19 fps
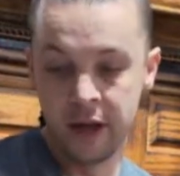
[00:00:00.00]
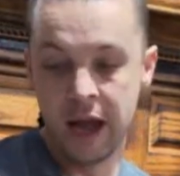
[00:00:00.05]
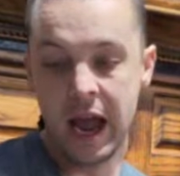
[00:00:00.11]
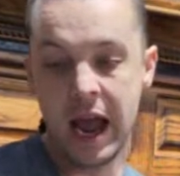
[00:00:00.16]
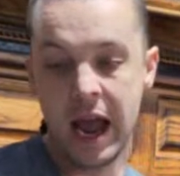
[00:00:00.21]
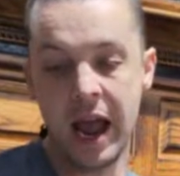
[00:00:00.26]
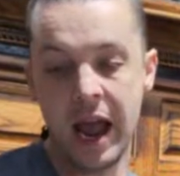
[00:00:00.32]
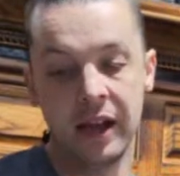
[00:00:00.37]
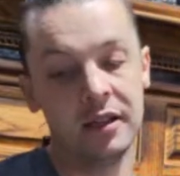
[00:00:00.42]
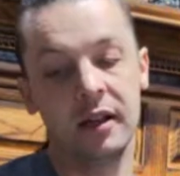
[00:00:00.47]

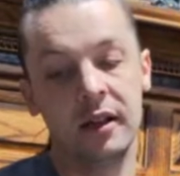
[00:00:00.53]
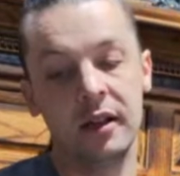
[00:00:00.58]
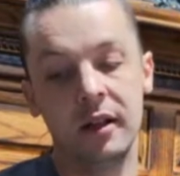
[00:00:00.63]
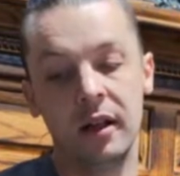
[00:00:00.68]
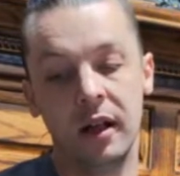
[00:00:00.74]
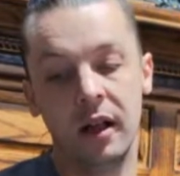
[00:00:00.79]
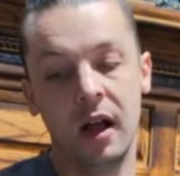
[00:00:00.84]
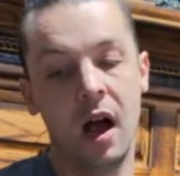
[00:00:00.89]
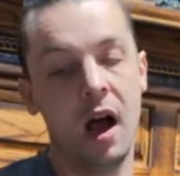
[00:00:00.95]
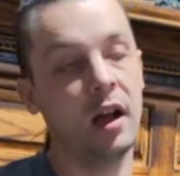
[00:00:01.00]
And
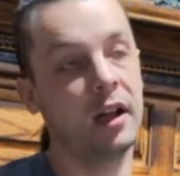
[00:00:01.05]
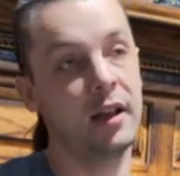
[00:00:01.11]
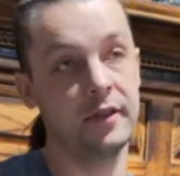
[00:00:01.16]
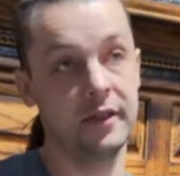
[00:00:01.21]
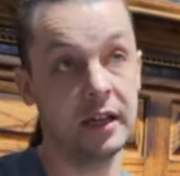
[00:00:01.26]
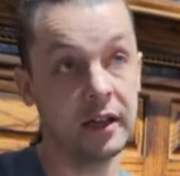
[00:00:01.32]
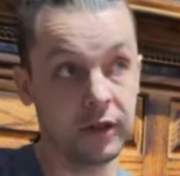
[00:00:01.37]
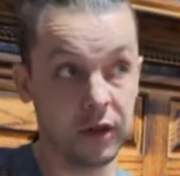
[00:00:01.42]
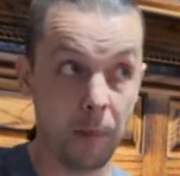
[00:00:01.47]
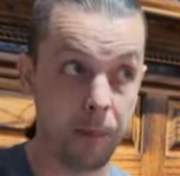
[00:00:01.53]
because it
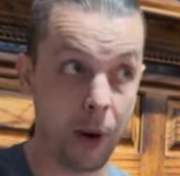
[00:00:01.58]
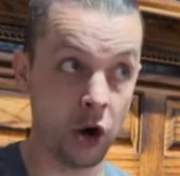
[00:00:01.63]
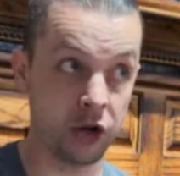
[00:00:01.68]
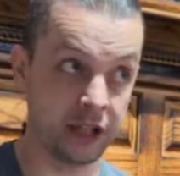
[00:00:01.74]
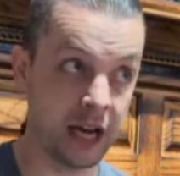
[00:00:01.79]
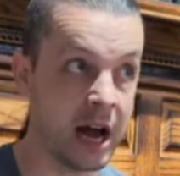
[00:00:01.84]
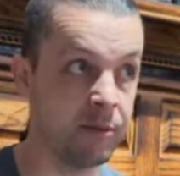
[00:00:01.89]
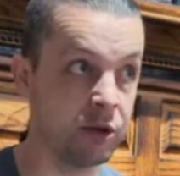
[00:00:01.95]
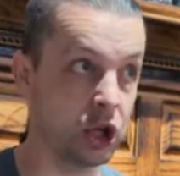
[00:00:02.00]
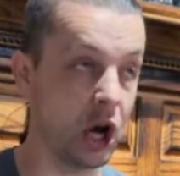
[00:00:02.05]
is a
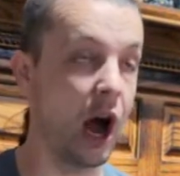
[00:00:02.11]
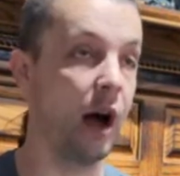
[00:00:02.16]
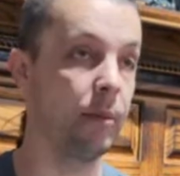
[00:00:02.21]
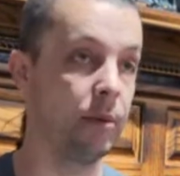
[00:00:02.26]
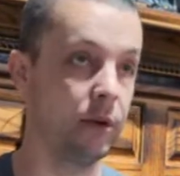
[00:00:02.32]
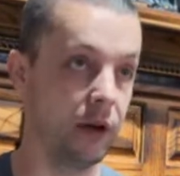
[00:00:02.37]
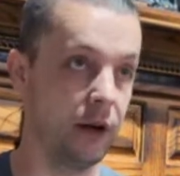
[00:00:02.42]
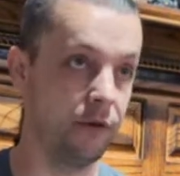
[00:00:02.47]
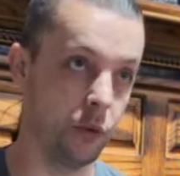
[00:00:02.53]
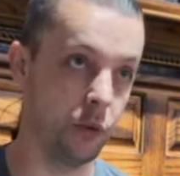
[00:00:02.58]
part-time job
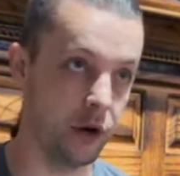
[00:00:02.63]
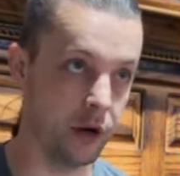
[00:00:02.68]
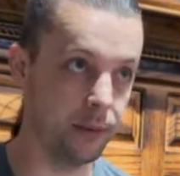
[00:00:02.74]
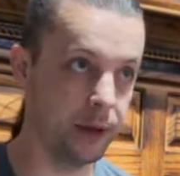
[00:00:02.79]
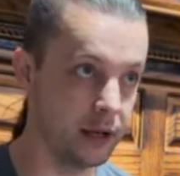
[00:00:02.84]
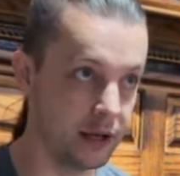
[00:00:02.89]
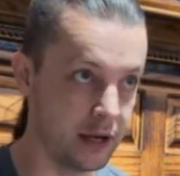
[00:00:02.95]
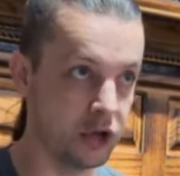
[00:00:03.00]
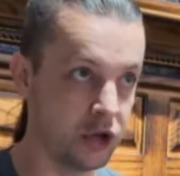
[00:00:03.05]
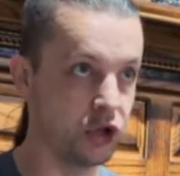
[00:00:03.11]
if you want to be
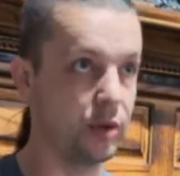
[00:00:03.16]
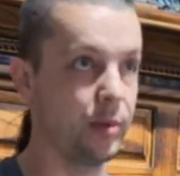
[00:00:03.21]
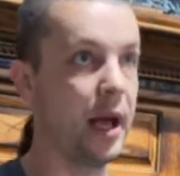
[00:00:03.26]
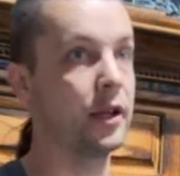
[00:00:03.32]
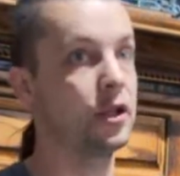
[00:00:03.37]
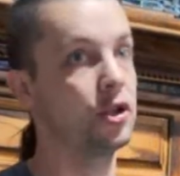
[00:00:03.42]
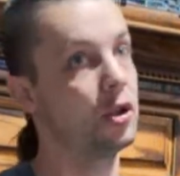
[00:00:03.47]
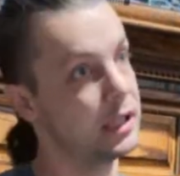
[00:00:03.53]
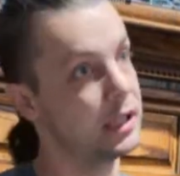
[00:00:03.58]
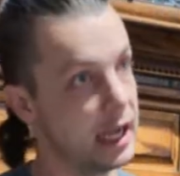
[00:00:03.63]
a dungeon
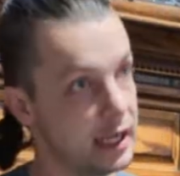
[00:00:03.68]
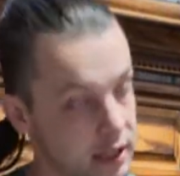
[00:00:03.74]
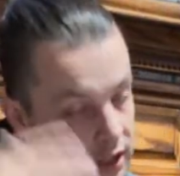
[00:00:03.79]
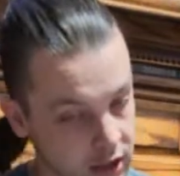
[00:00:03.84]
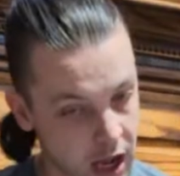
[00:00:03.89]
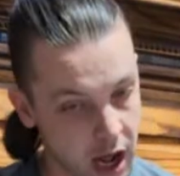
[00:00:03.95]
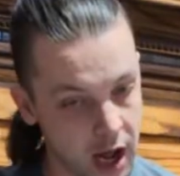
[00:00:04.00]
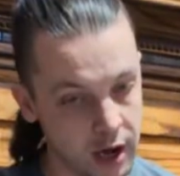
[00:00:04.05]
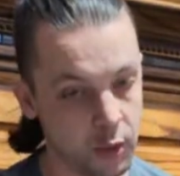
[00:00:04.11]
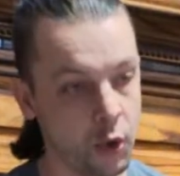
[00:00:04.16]
master. It takes a
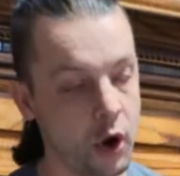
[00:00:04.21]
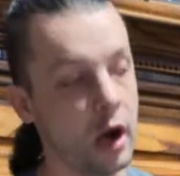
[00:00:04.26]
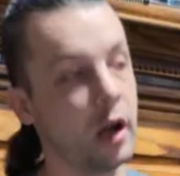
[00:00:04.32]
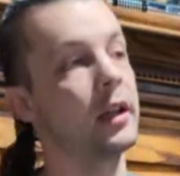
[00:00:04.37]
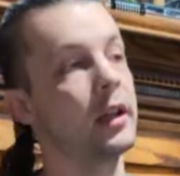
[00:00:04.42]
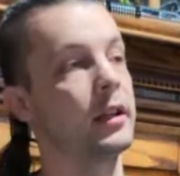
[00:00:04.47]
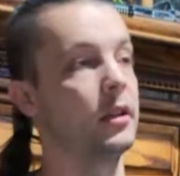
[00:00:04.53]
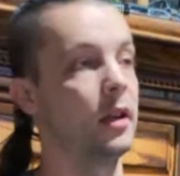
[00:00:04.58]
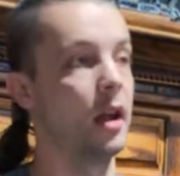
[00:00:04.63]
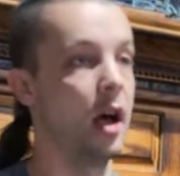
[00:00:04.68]
lot of work
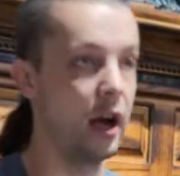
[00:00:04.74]
and a lot of